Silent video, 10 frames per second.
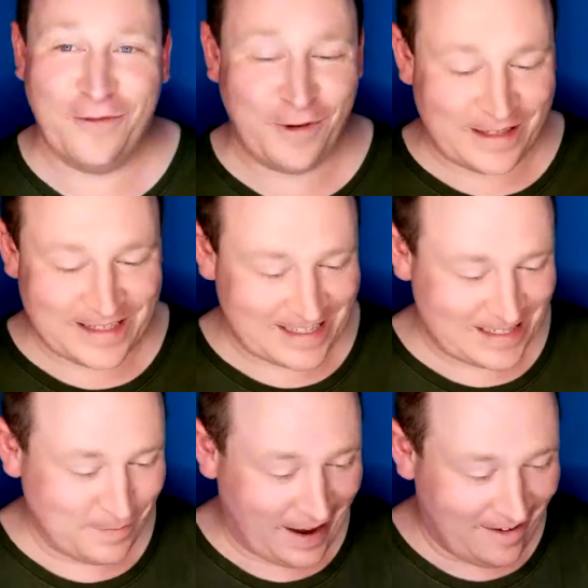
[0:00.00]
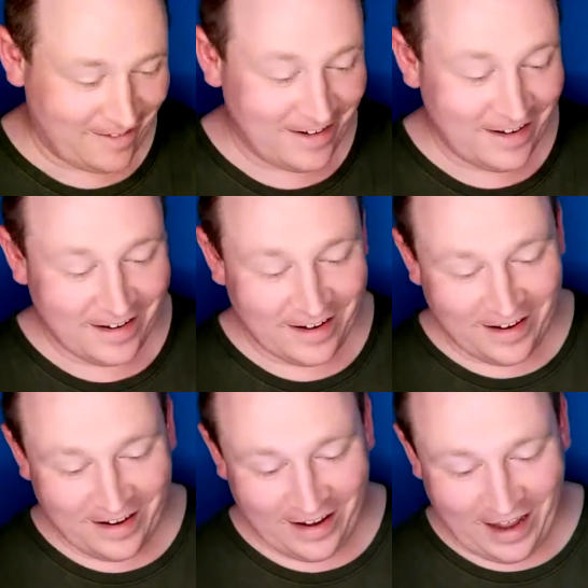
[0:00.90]
this is about.
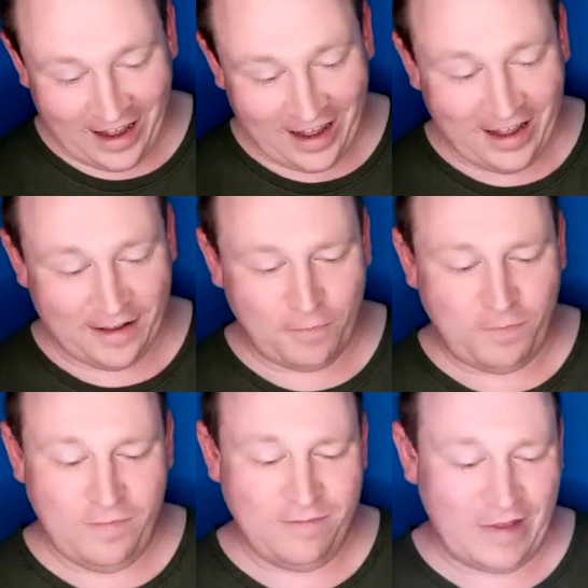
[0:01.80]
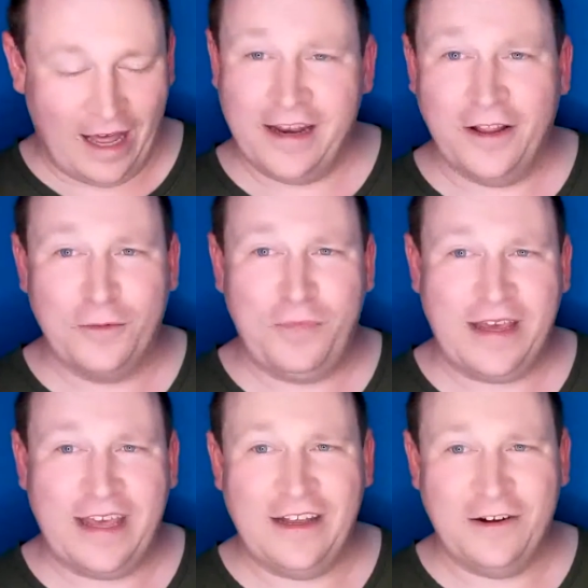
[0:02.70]
Uh, another picking
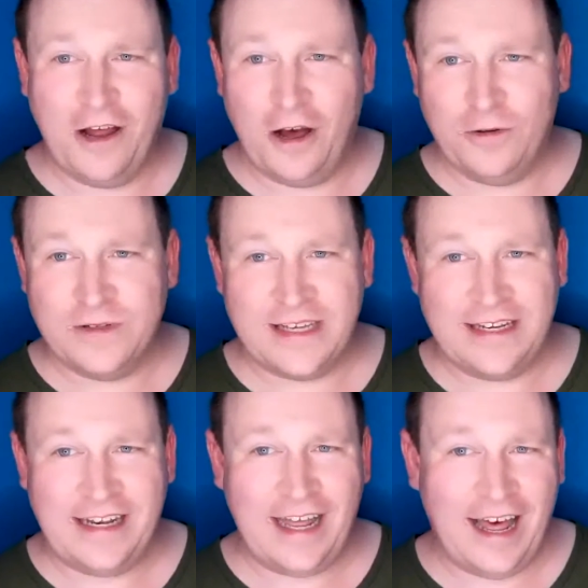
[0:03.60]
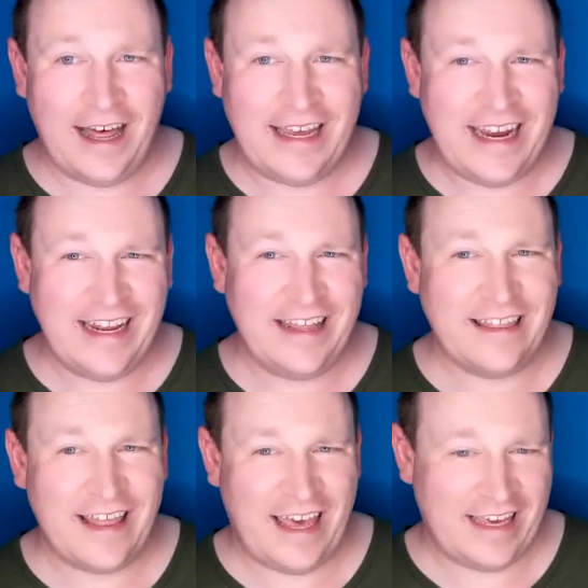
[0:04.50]
your nose and eating
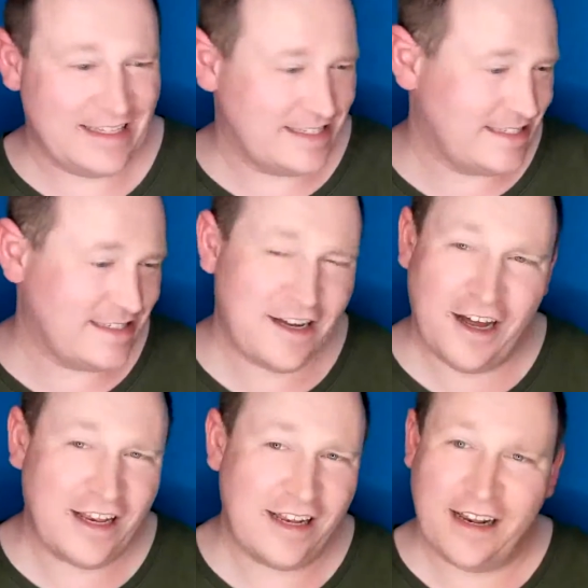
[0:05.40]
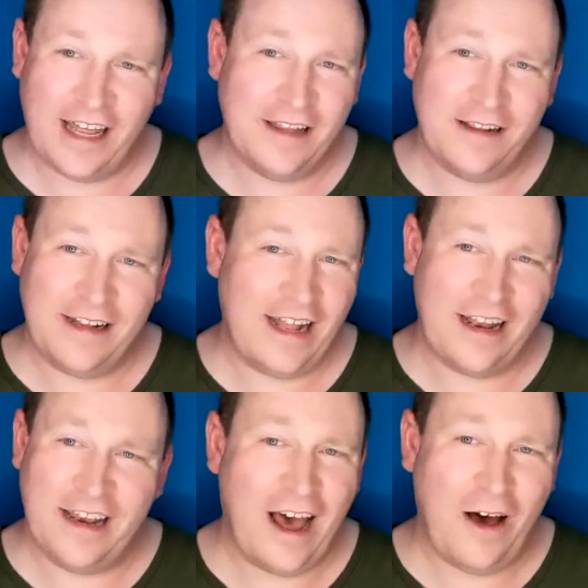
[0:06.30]
things. And yeah,
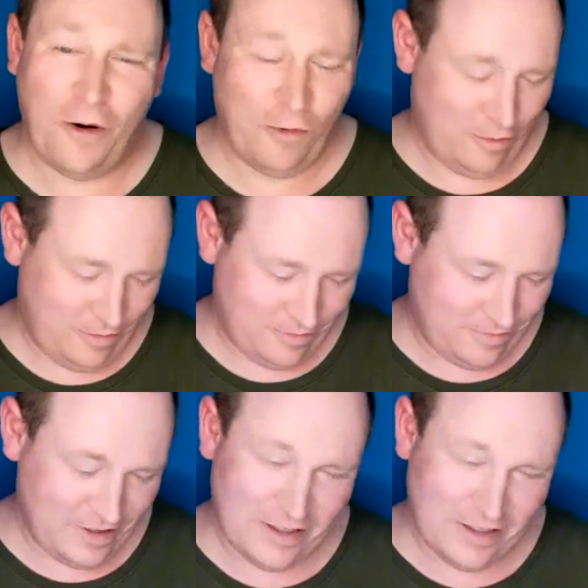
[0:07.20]
no. Oh